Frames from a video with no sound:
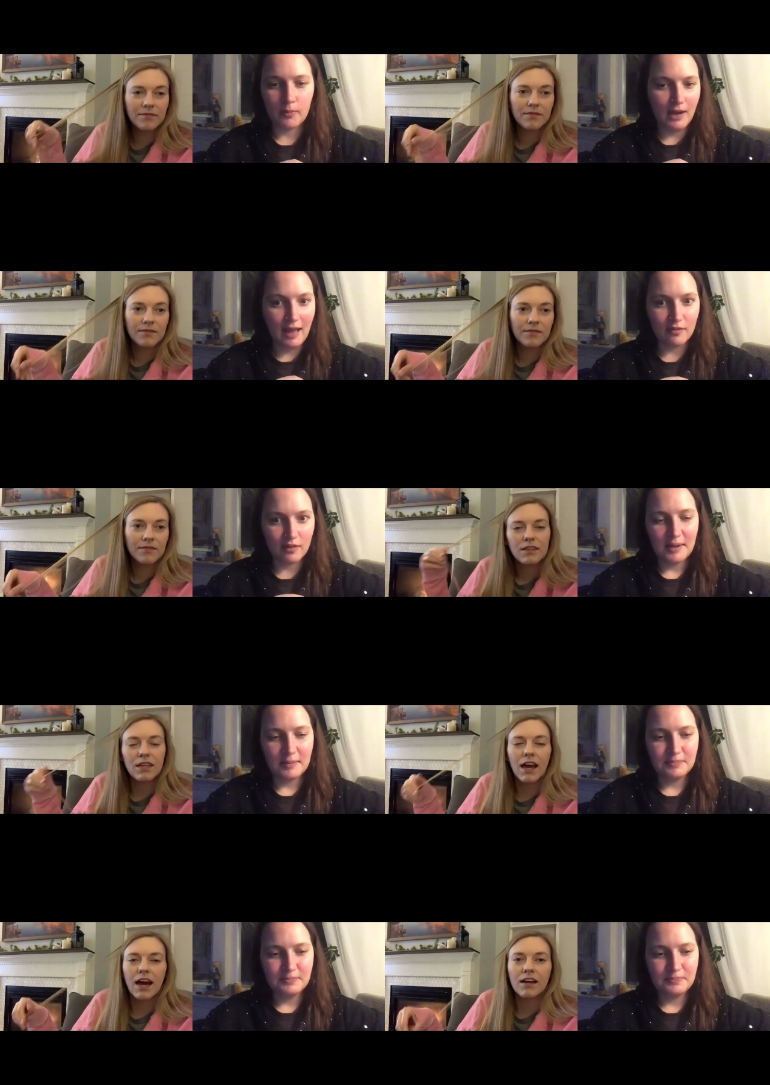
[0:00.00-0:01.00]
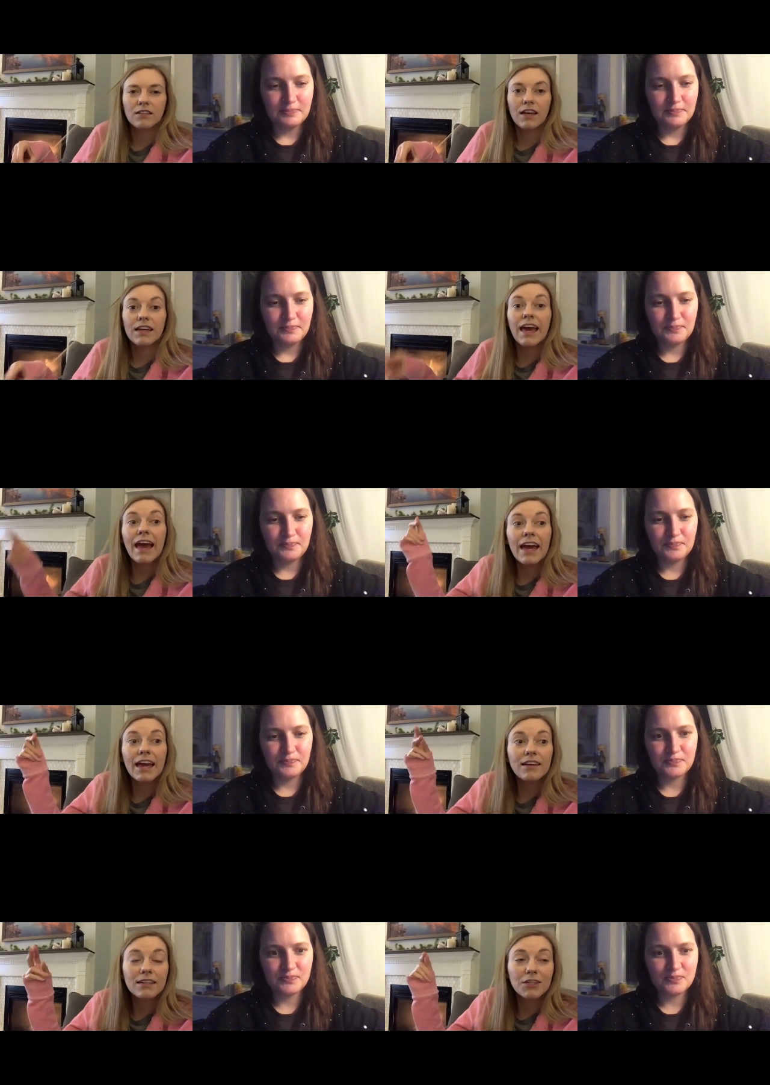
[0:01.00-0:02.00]
Speaker 1: having. yeah.
Speaker 2: Like,
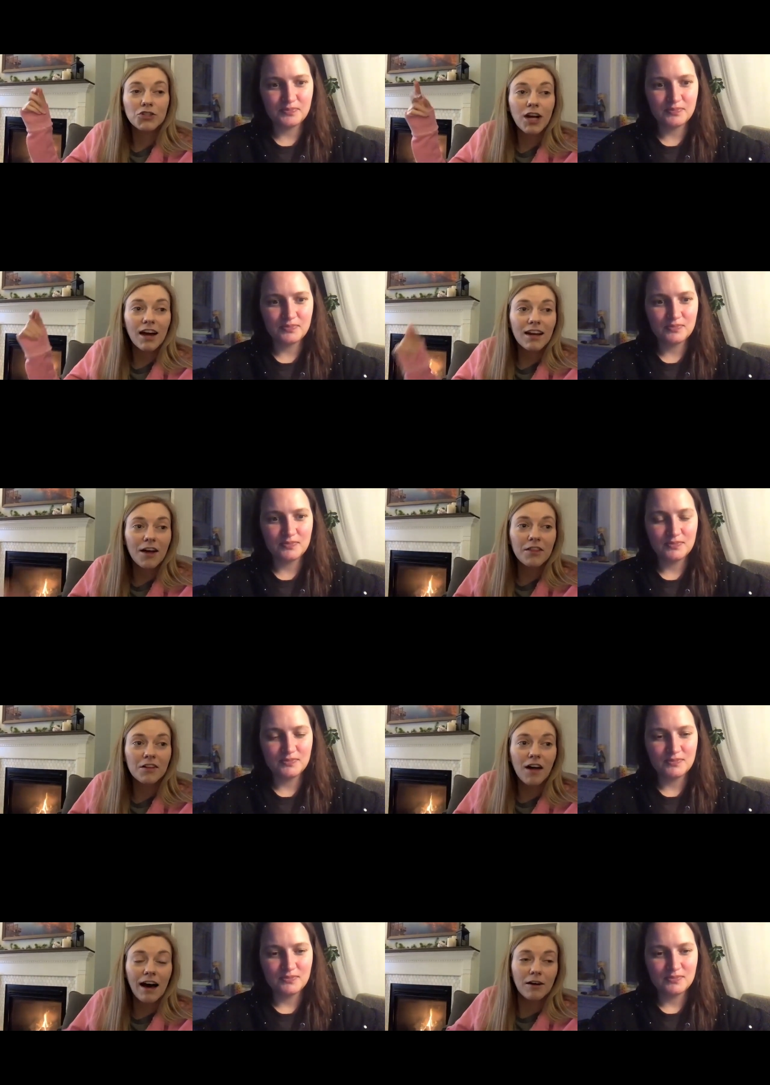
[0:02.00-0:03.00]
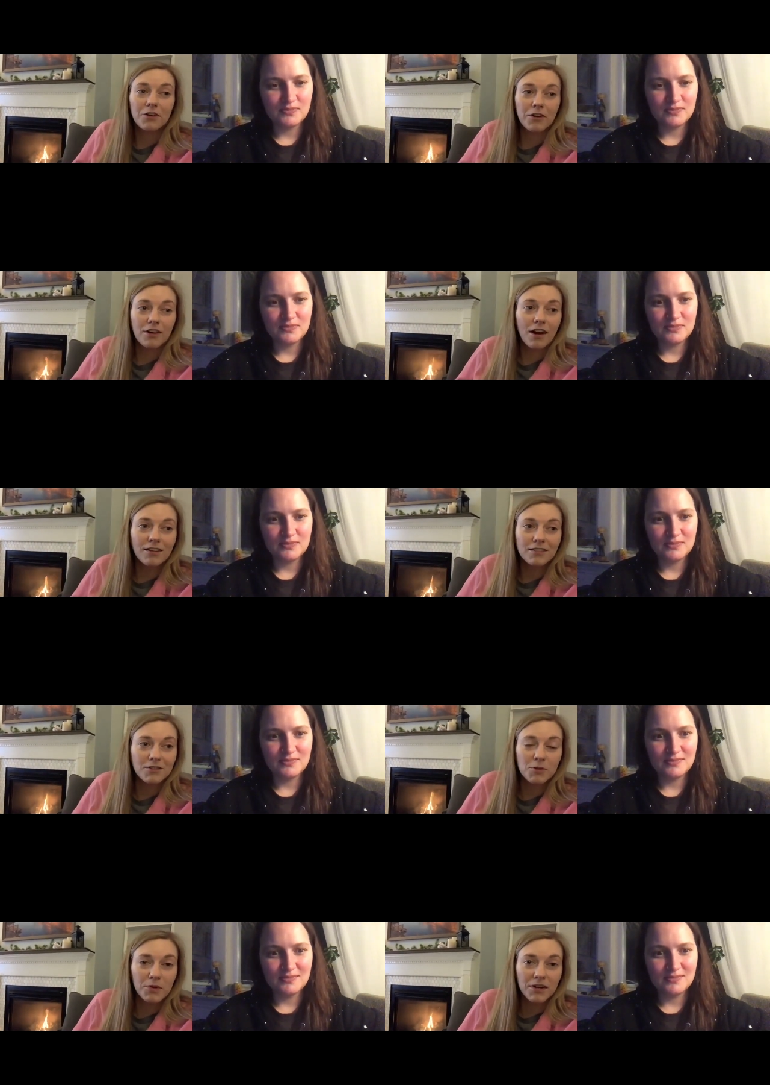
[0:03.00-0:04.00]
hey, get your head out of the cloud. You're not
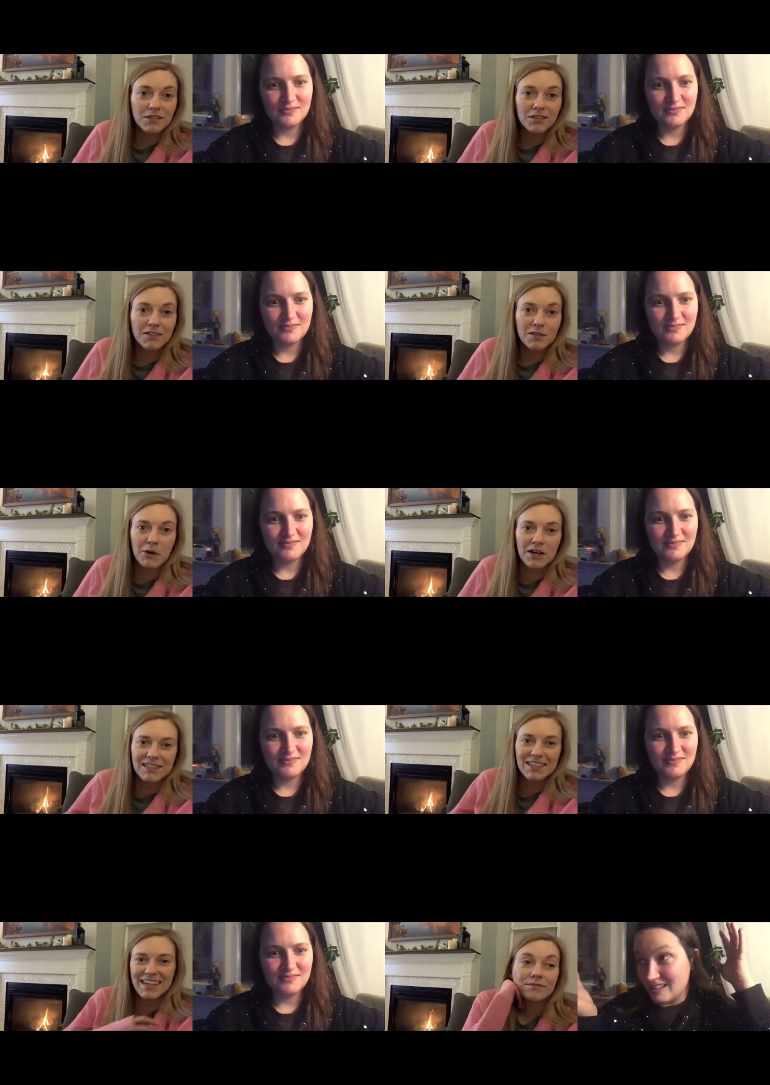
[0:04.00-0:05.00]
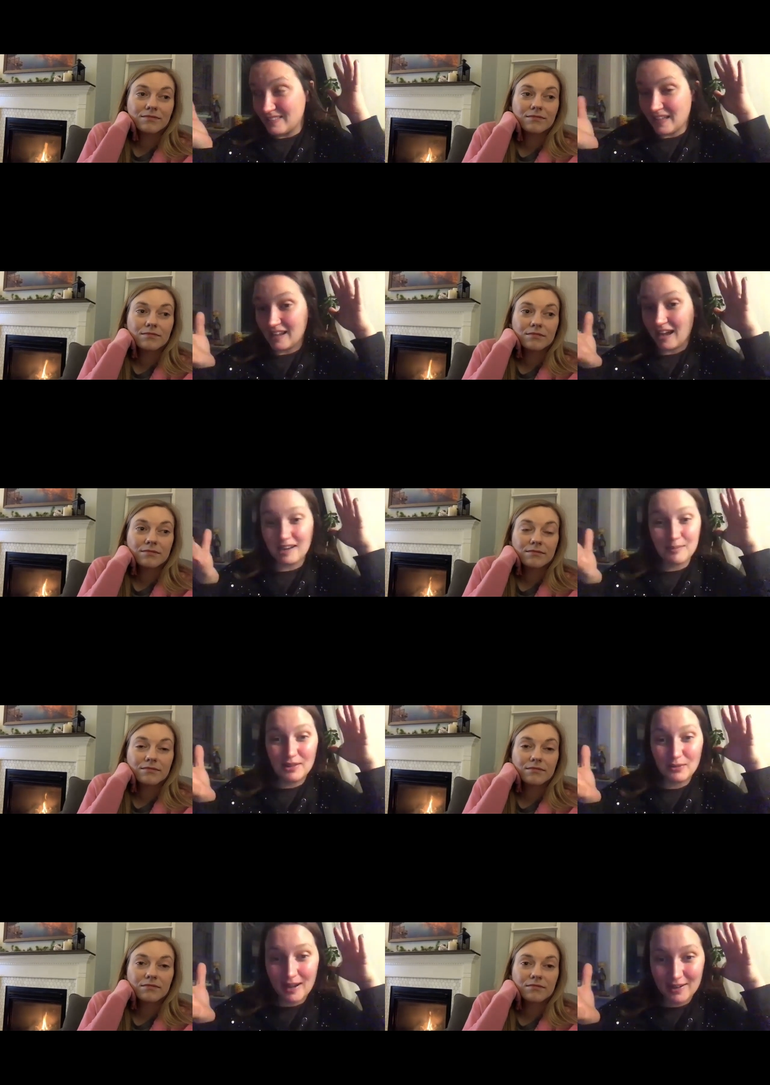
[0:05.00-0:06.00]
super into this person.
Speaker 1: they kind of
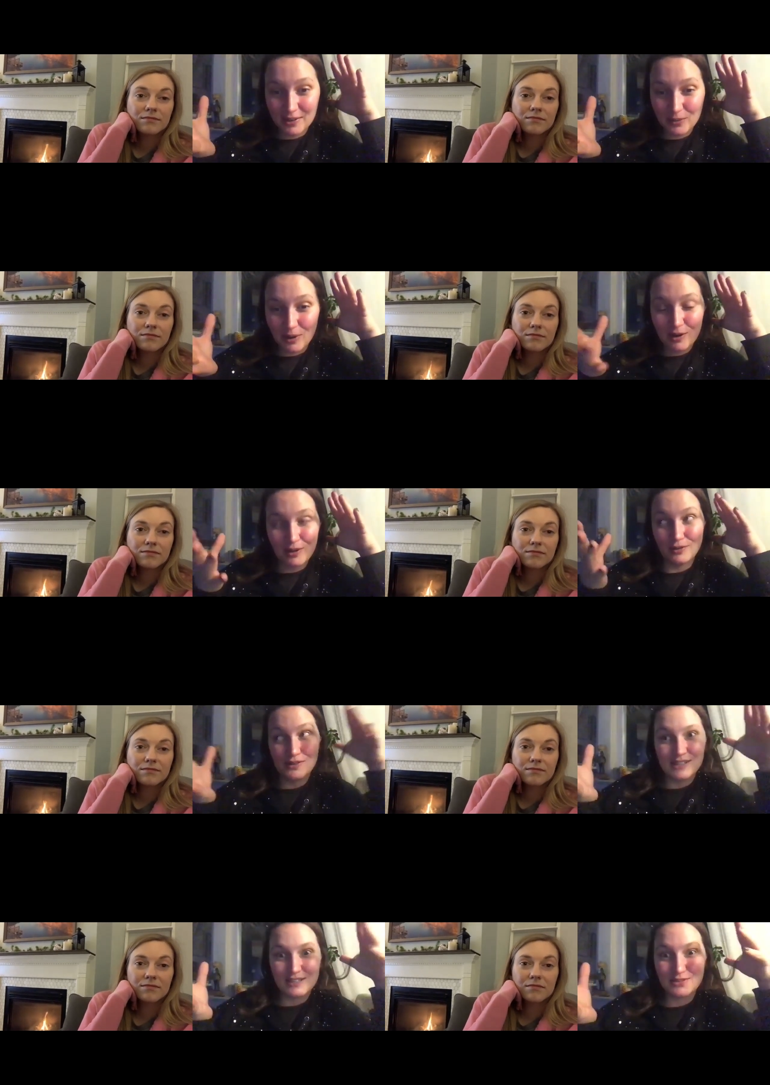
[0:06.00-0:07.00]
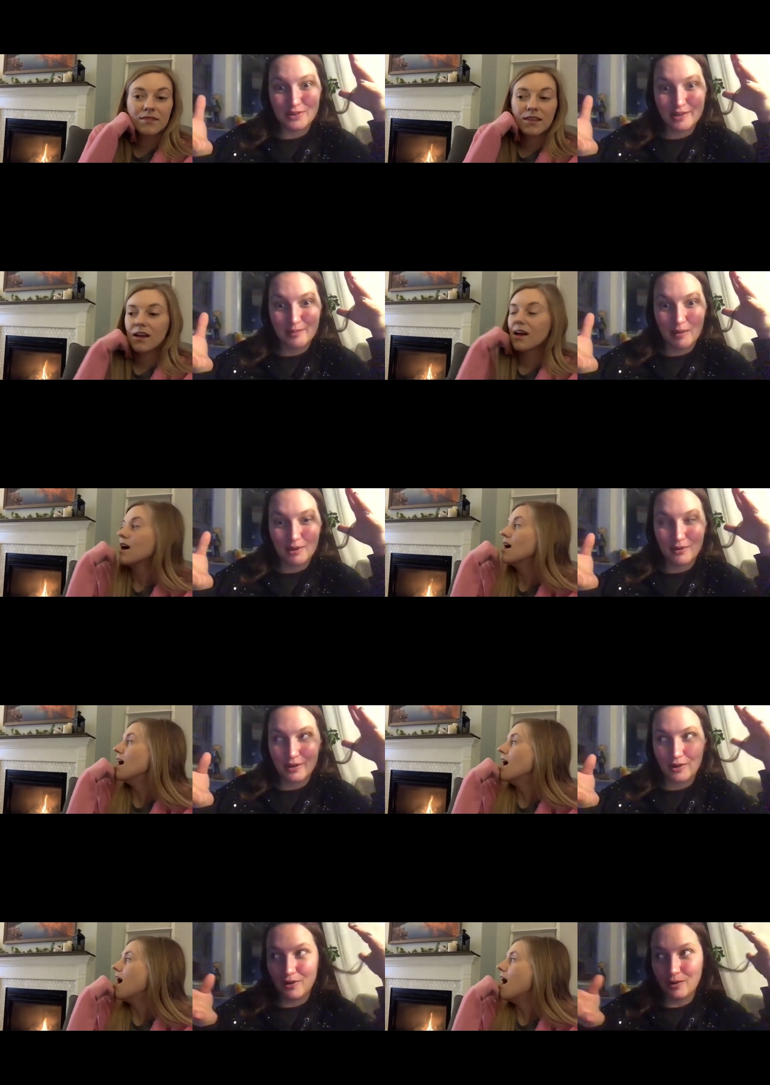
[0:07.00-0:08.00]
made the writing on the wall. It looks like Serena might be
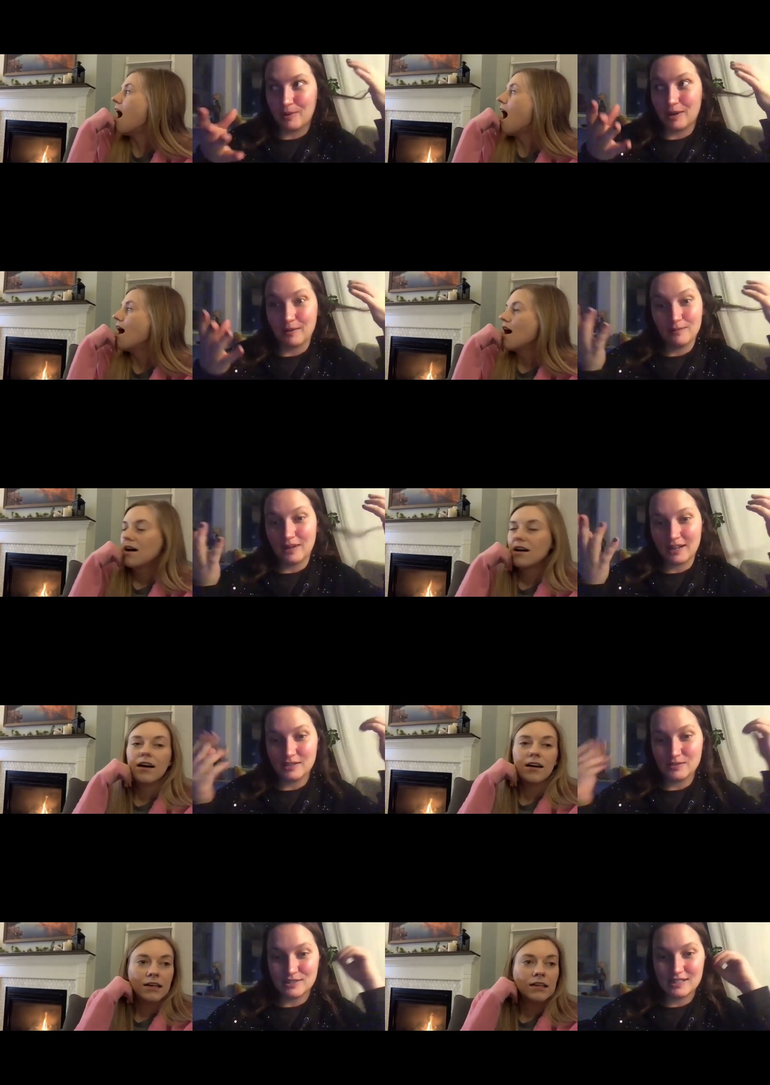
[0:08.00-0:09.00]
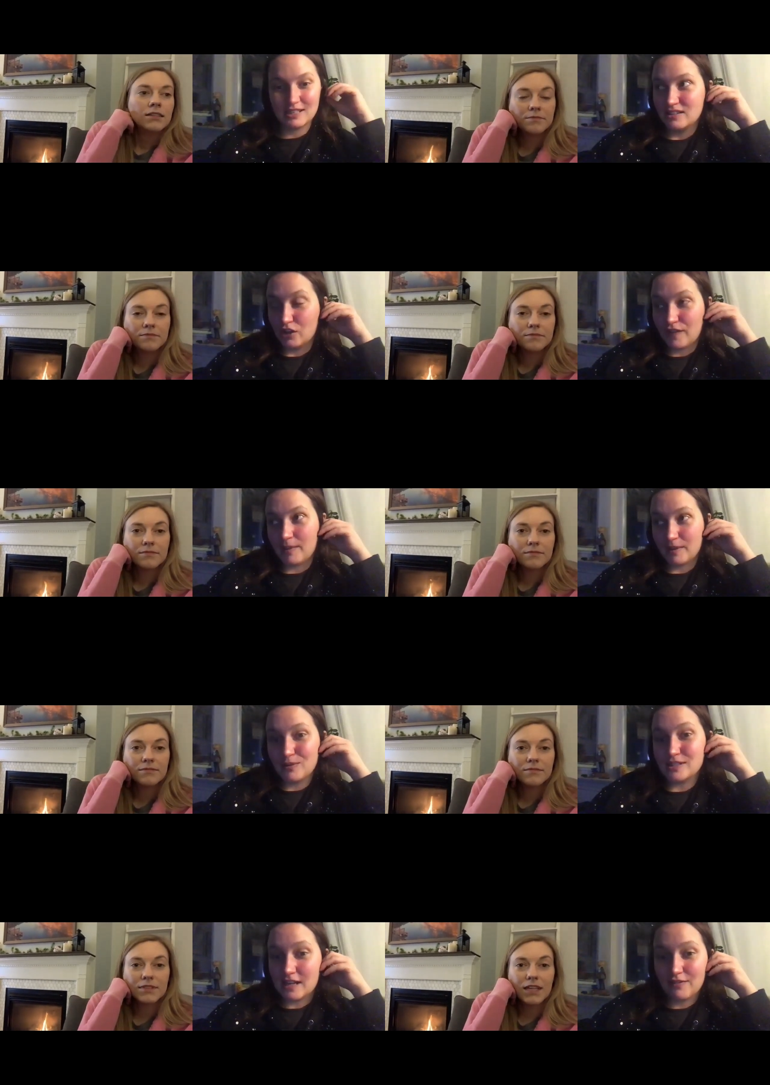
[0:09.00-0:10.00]
going home, but I guess we'll see. Her family
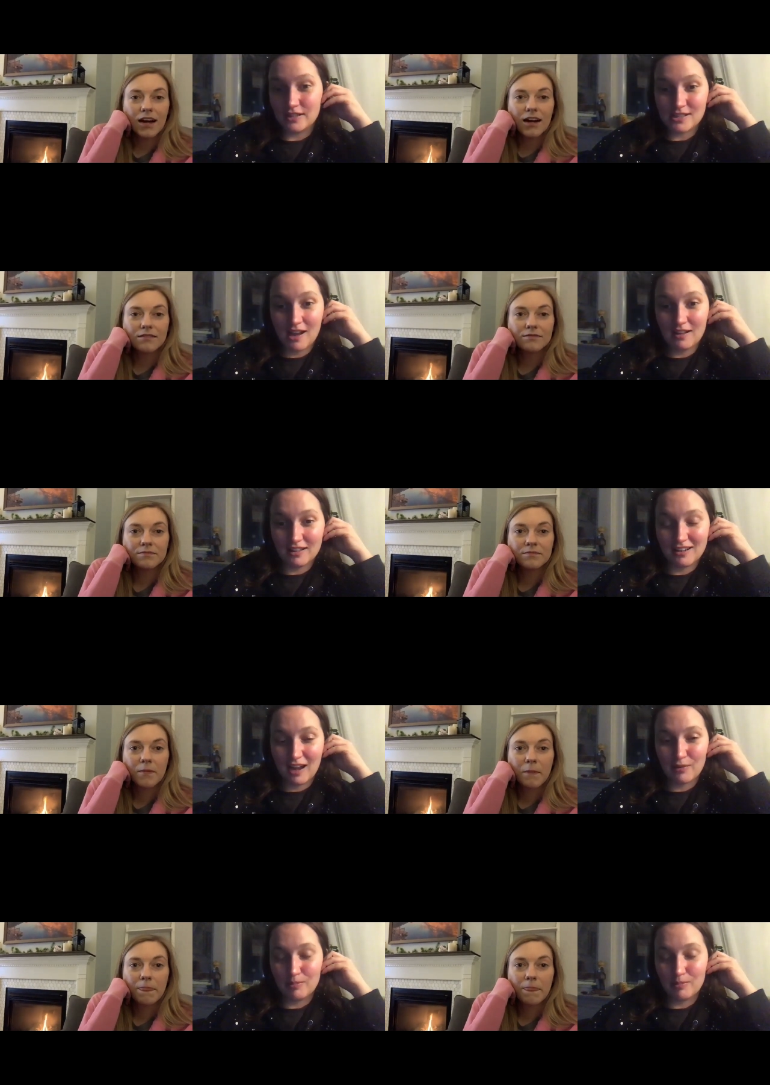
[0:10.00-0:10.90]
was definitely yeah. solid. I would,